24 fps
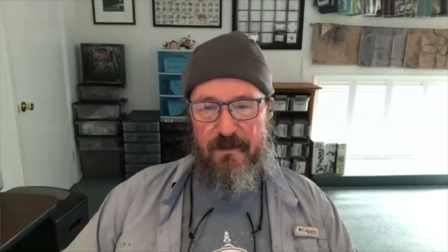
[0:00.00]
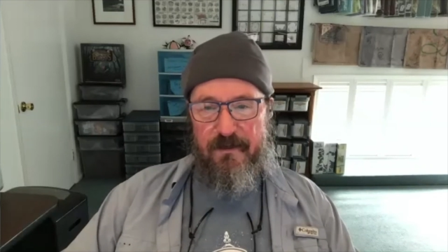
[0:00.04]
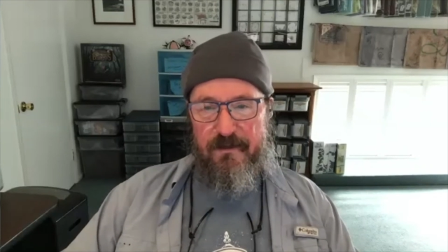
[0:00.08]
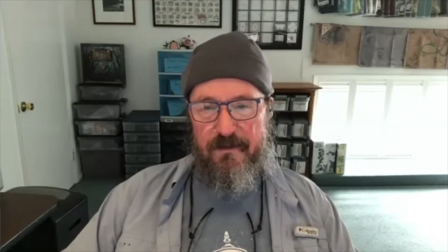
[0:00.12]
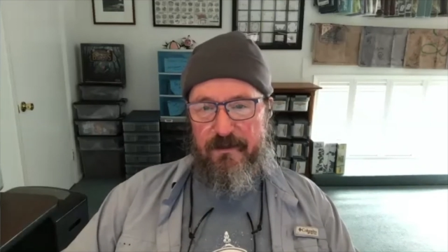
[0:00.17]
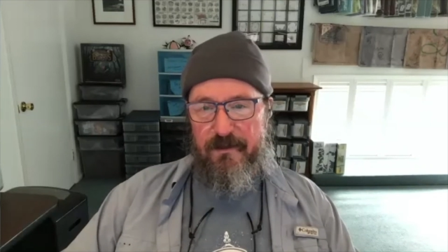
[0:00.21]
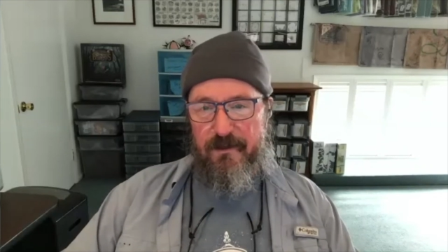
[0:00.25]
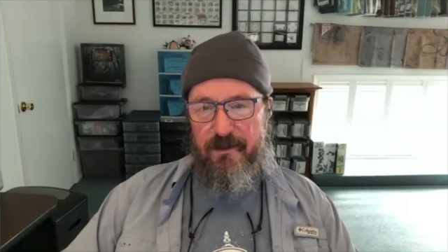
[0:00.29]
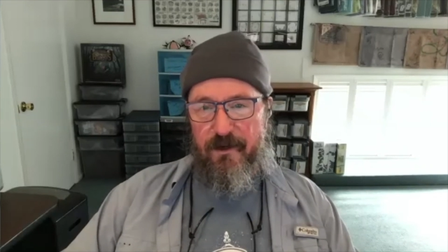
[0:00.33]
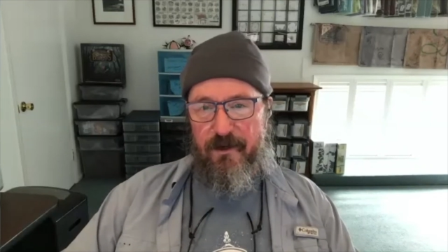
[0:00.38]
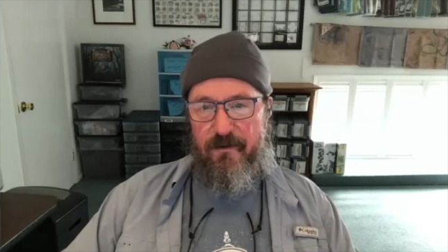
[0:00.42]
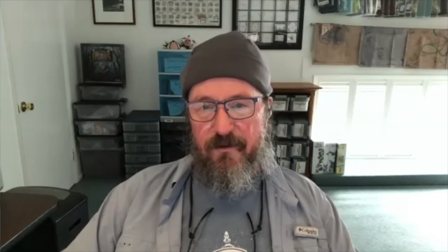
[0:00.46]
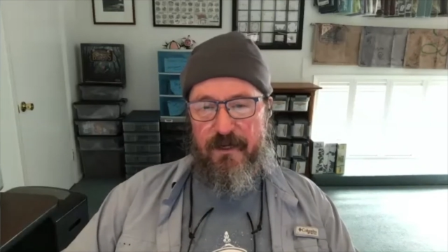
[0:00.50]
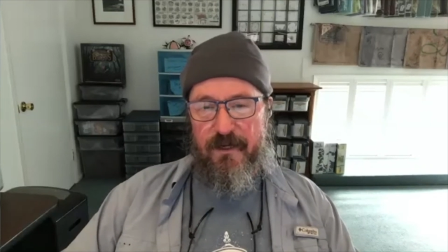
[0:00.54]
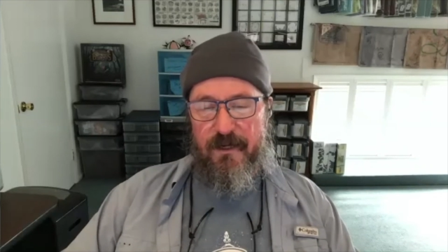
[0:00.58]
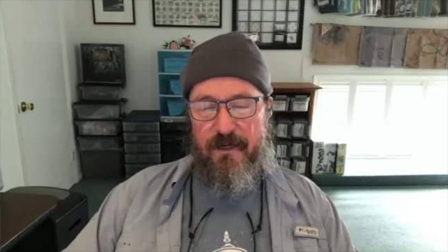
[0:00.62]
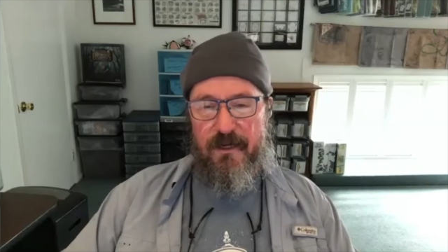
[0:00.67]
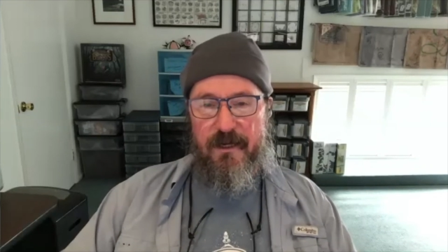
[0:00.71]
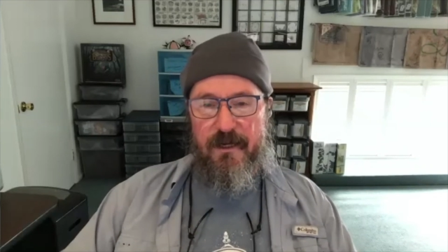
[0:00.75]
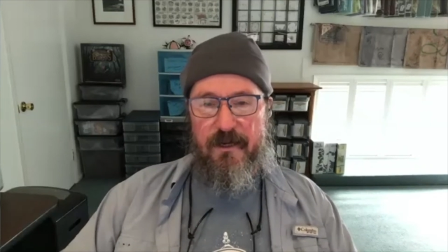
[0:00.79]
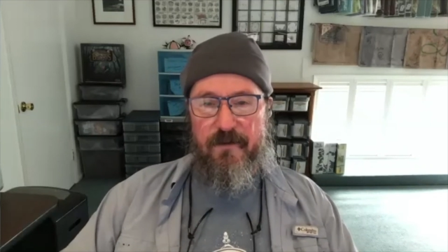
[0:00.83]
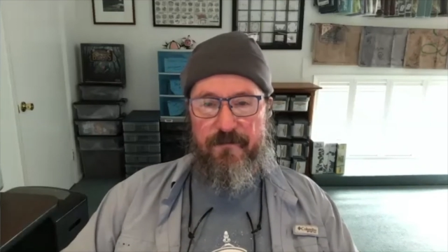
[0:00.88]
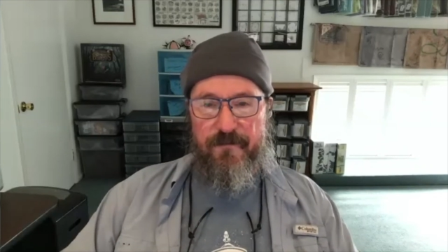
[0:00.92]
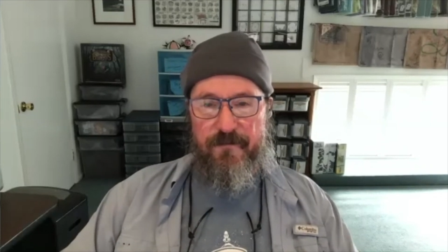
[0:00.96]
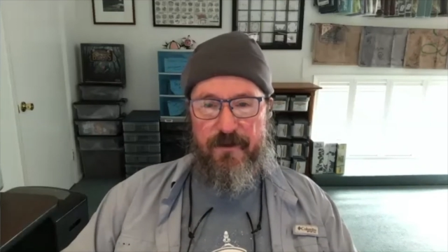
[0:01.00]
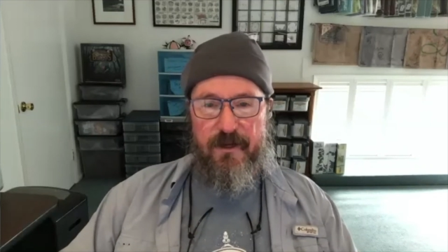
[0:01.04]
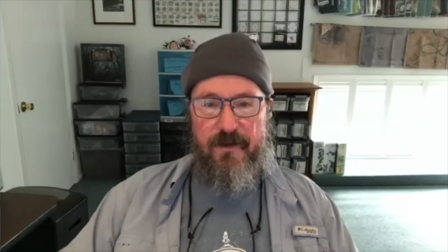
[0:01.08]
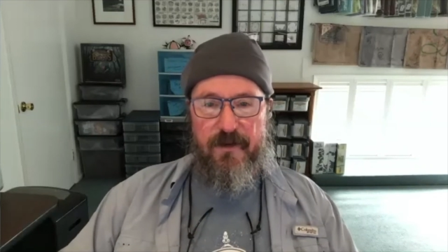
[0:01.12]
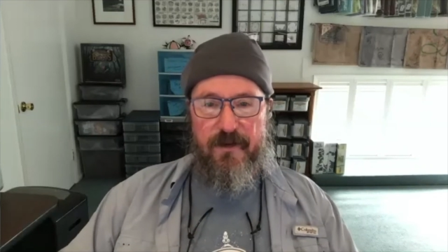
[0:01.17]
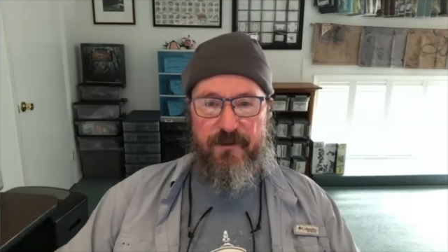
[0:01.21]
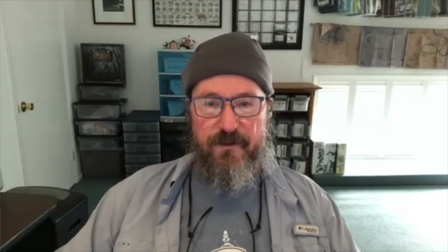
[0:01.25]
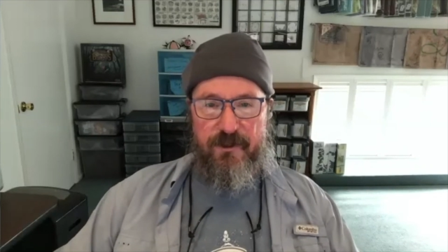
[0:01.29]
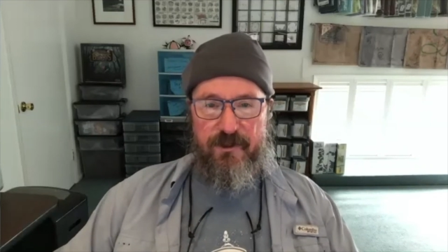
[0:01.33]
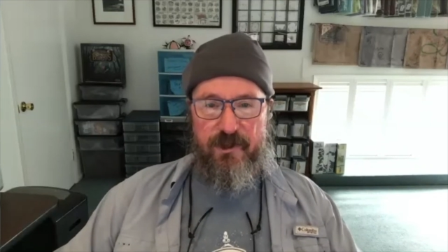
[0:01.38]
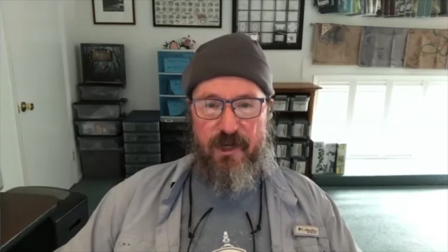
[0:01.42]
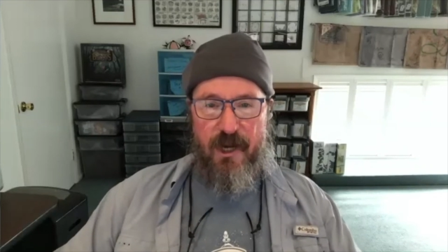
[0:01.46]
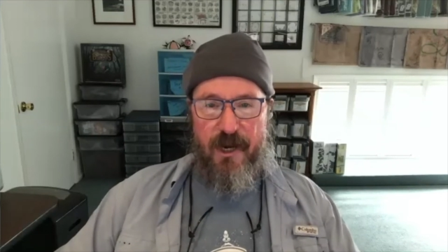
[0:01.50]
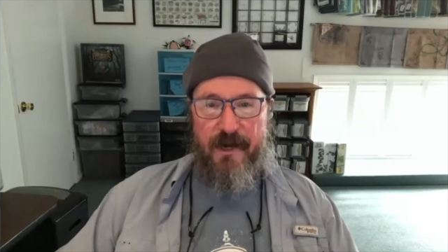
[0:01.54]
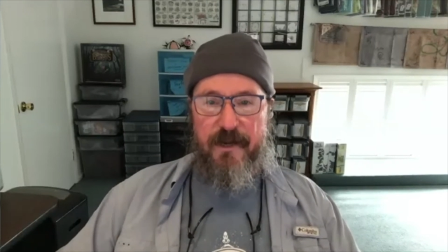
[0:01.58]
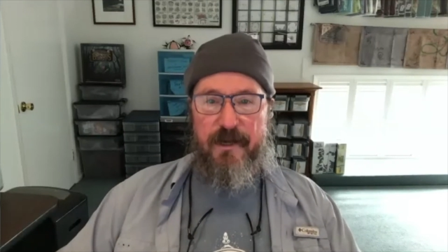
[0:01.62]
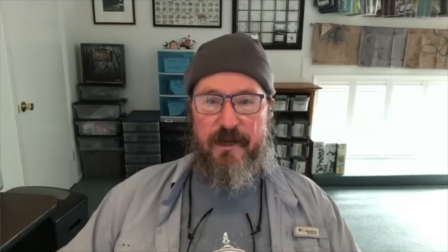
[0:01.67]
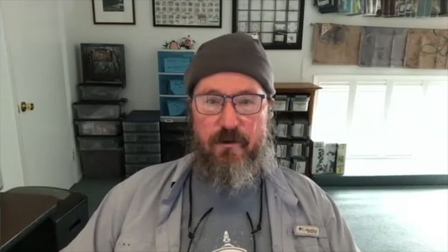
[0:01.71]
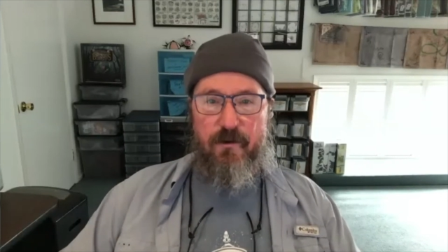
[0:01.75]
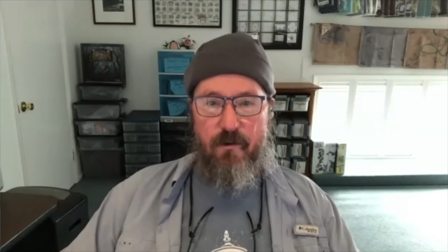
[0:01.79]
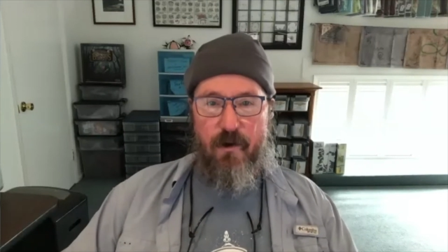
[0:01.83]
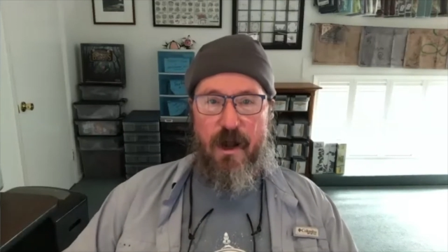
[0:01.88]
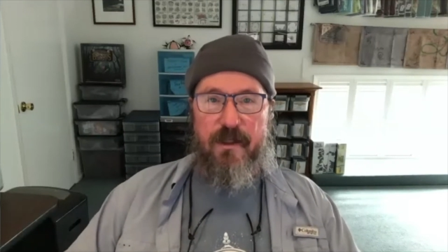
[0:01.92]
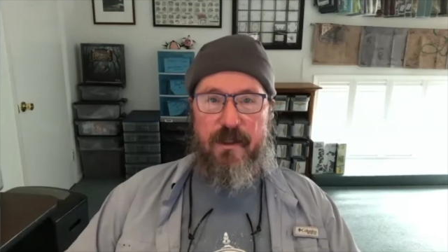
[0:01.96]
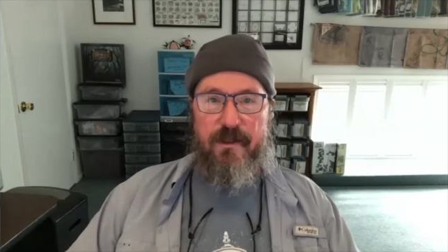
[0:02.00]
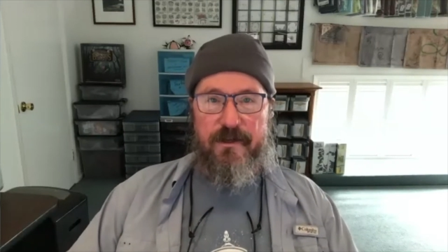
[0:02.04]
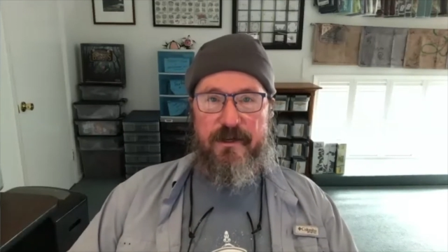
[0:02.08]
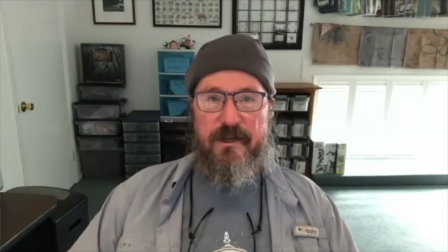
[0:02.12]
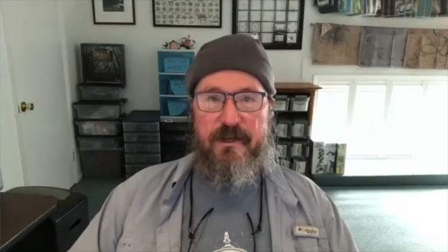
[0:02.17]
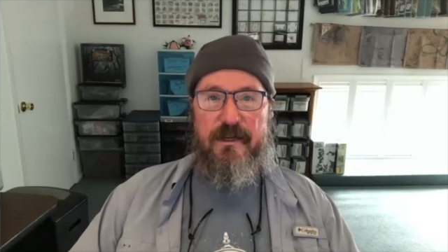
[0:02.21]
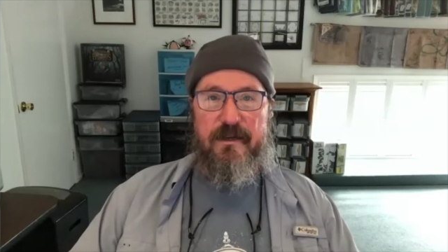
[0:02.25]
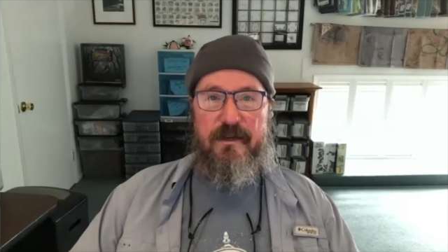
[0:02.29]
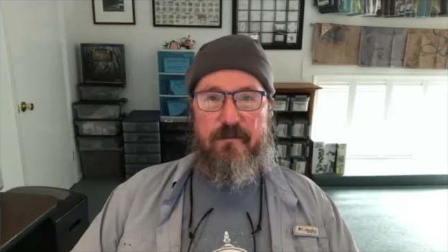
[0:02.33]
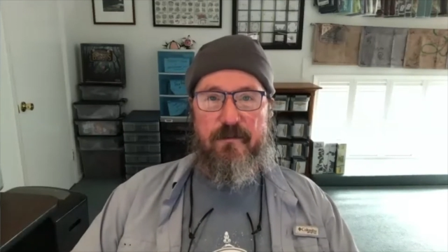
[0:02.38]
if the China quality